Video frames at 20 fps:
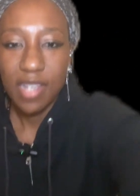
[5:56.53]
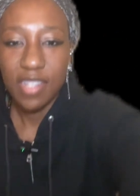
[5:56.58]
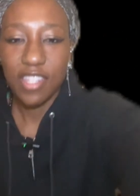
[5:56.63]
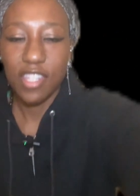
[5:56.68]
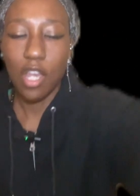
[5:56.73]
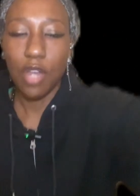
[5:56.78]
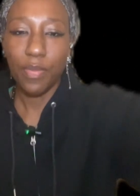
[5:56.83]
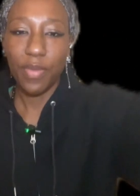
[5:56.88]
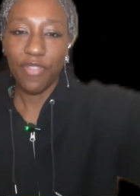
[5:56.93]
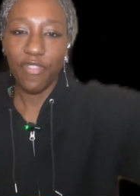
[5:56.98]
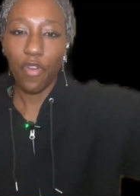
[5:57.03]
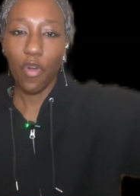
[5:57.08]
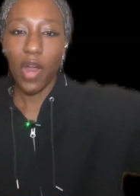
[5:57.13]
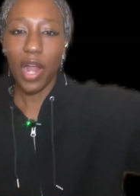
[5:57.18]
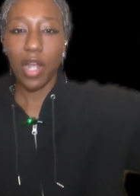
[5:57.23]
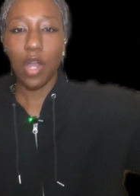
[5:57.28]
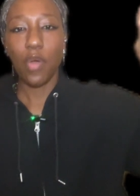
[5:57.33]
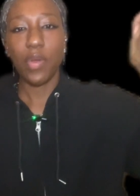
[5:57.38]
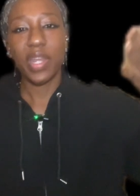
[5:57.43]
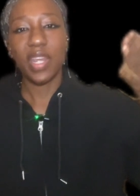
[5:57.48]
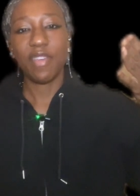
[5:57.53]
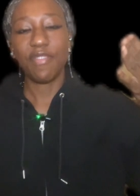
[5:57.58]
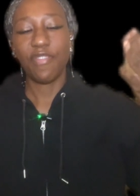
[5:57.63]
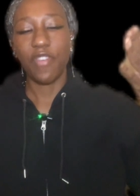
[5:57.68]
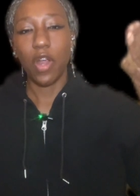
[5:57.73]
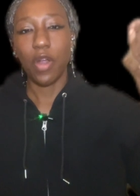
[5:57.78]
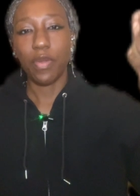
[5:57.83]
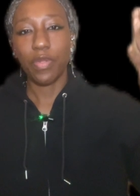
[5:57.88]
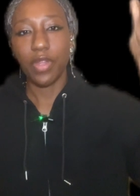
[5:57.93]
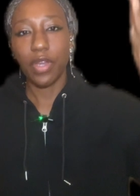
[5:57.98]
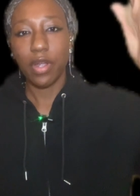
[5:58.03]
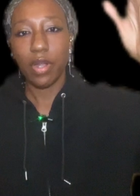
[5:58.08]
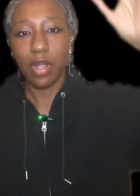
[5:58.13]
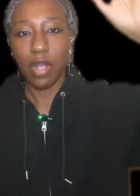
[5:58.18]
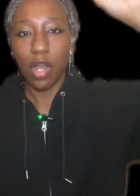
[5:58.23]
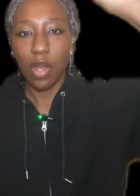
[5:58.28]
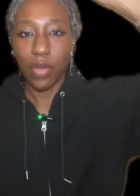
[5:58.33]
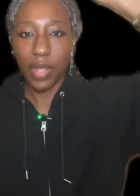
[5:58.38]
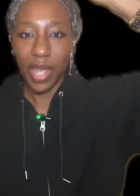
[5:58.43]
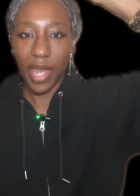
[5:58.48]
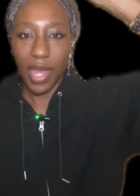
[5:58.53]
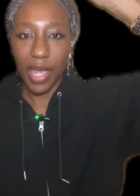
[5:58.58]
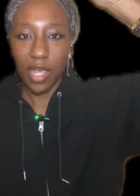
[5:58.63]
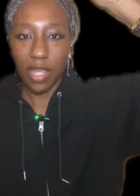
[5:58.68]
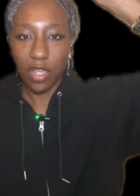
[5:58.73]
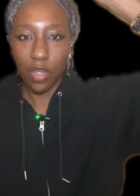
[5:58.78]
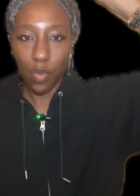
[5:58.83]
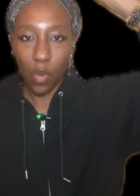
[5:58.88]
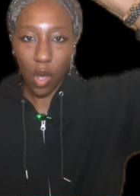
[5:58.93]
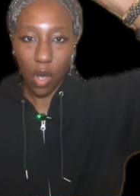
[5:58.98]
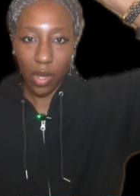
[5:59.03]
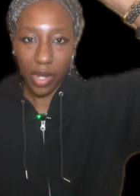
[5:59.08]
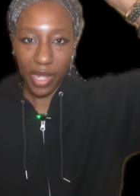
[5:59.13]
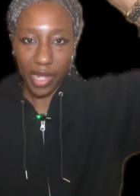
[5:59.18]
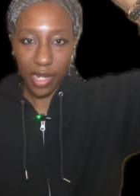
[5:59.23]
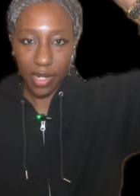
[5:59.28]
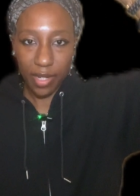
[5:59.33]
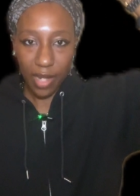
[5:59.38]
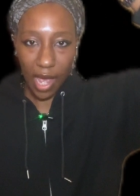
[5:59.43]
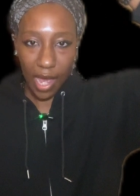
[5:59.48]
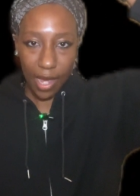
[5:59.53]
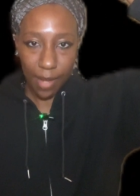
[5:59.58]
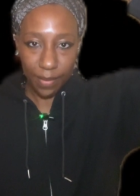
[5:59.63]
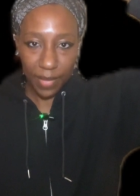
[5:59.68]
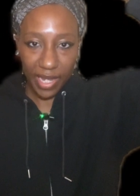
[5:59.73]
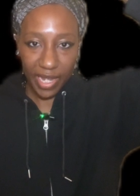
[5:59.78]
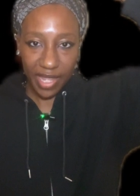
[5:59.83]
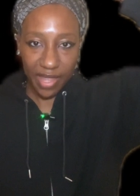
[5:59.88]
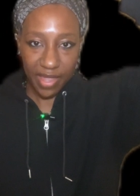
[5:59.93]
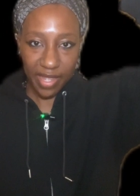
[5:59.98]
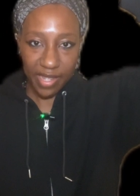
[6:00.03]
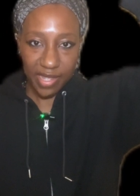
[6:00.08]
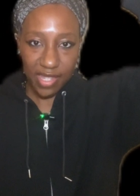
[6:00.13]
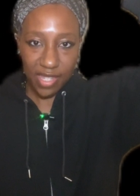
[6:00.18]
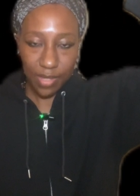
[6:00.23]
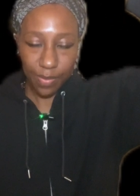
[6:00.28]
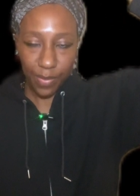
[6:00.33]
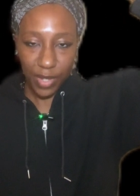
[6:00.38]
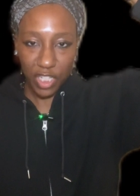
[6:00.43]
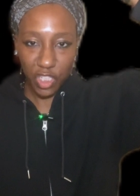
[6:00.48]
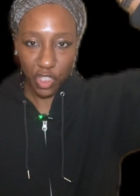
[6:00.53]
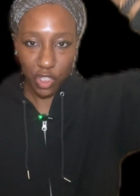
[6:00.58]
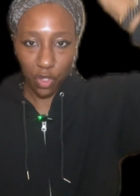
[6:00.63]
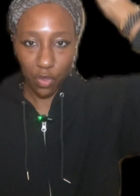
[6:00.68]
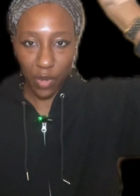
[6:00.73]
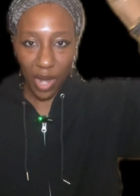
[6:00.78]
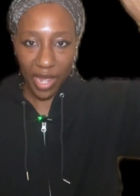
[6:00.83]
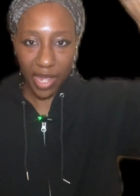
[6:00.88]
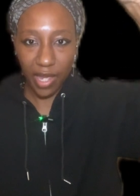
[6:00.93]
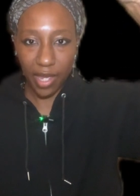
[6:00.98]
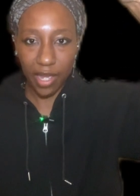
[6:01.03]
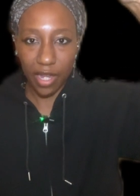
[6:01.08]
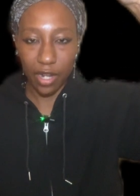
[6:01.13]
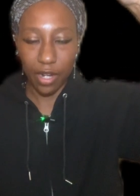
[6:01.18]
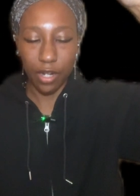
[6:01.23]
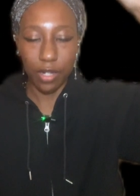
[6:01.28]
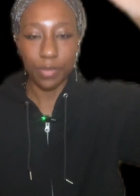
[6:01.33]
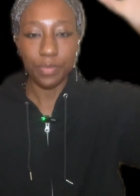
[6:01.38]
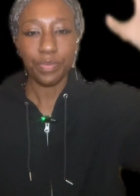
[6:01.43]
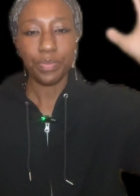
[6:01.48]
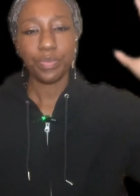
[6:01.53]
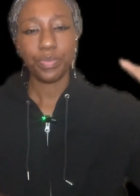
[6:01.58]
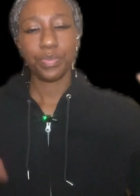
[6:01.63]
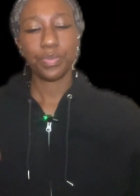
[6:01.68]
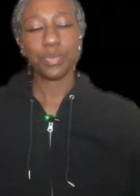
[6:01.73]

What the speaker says: So before I go any further, okay, you all can look at this picture right here.